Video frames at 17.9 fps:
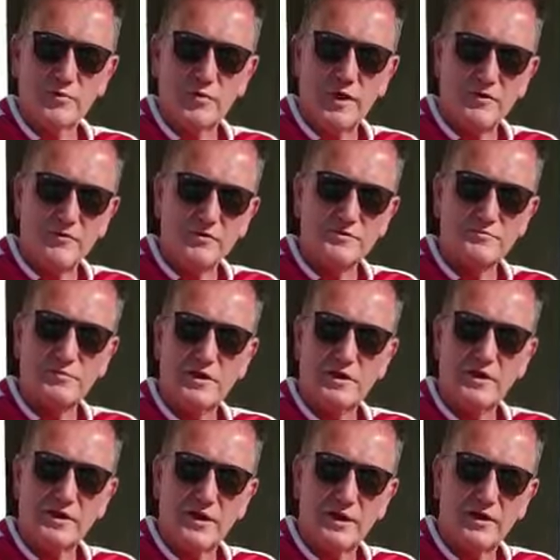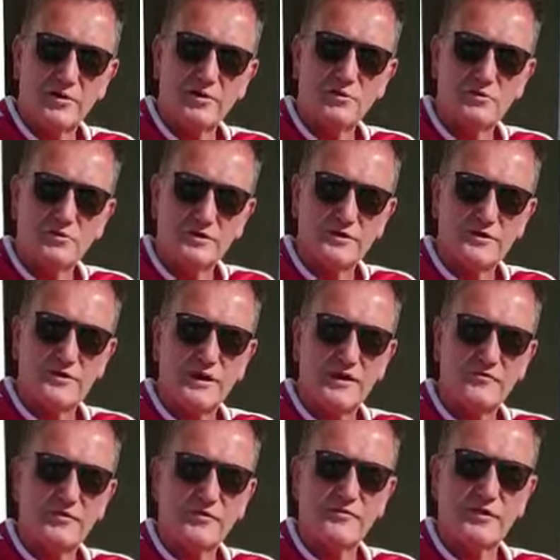where it's being held, and
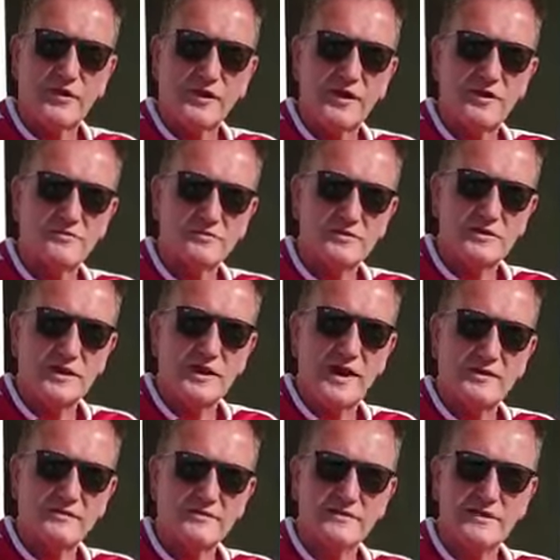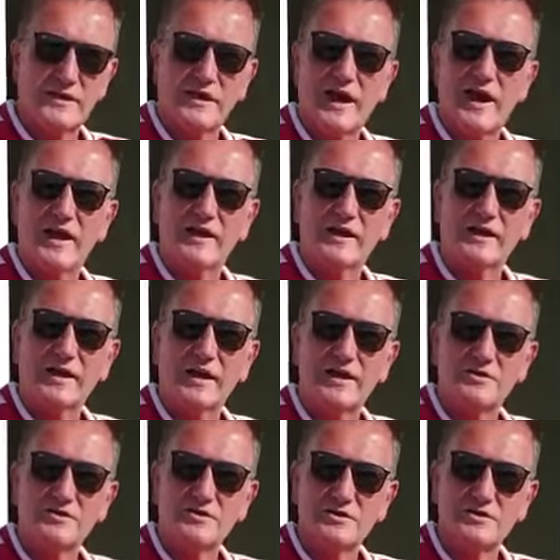everything else. The ad ticket
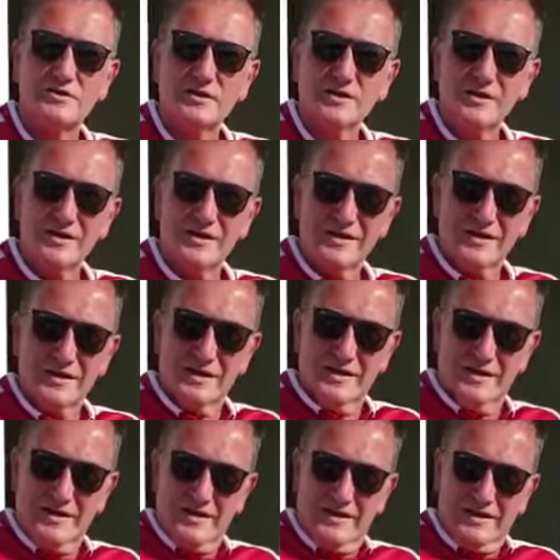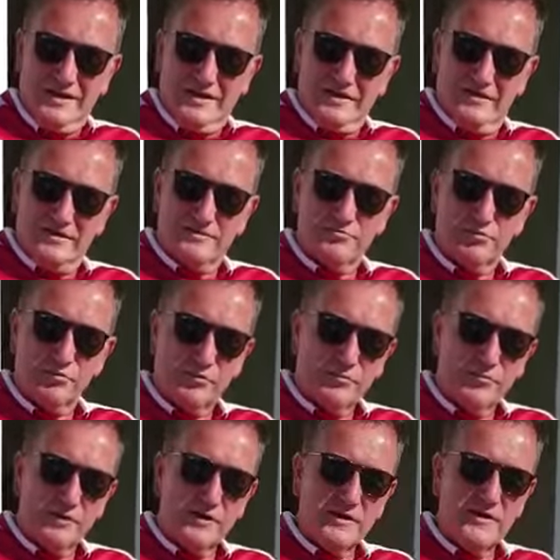allocation. It's
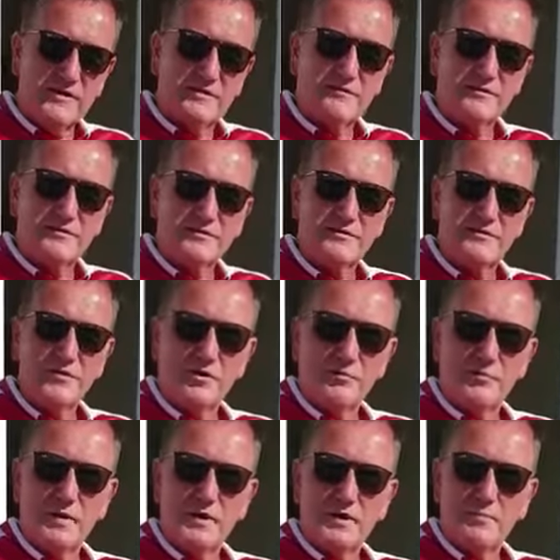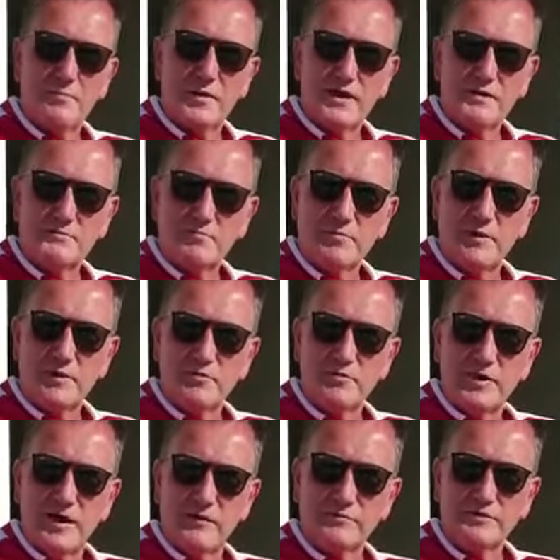probably not been the best
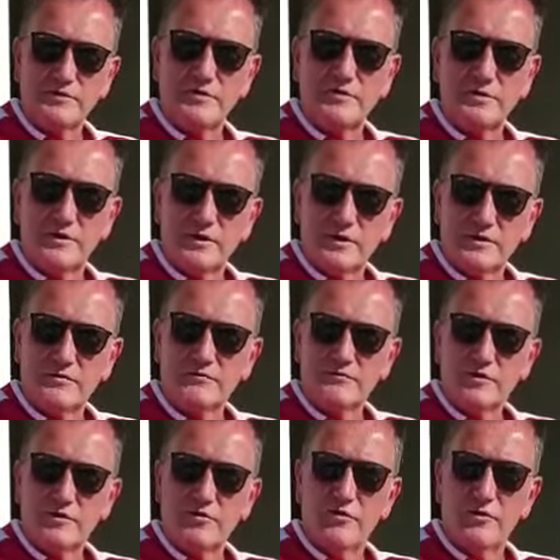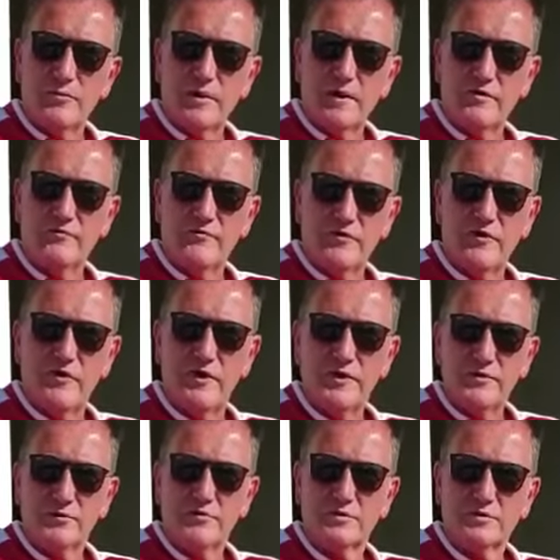build up to a European
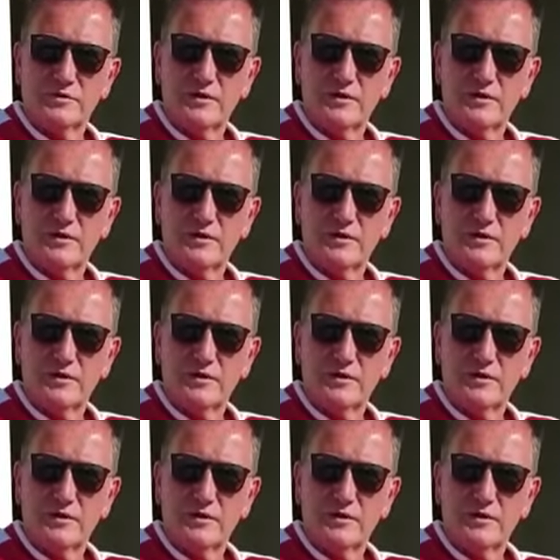final.